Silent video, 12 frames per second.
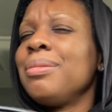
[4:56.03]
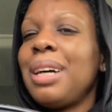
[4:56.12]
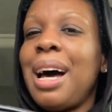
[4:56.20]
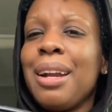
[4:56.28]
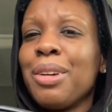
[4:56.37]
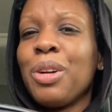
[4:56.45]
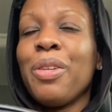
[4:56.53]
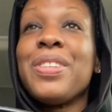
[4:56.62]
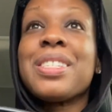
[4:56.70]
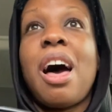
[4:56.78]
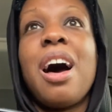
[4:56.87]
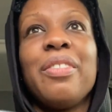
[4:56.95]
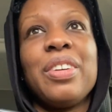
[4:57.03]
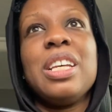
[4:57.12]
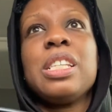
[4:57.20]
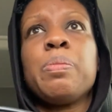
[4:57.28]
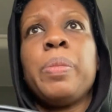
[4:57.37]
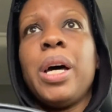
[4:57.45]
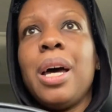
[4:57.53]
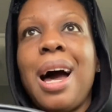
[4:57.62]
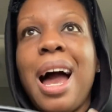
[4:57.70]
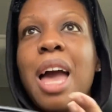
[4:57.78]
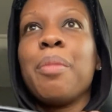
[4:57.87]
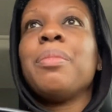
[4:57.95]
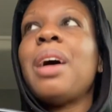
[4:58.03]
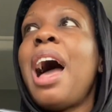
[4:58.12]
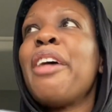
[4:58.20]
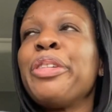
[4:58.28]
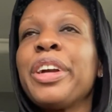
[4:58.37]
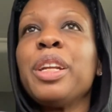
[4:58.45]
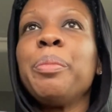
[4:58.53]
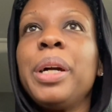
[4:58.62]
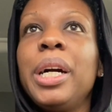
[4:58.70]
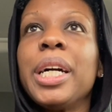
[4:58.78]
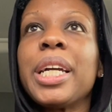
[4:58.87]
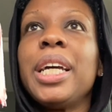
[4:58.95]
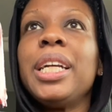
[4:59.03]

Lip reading: I don't know if it's obvious, but I am African American.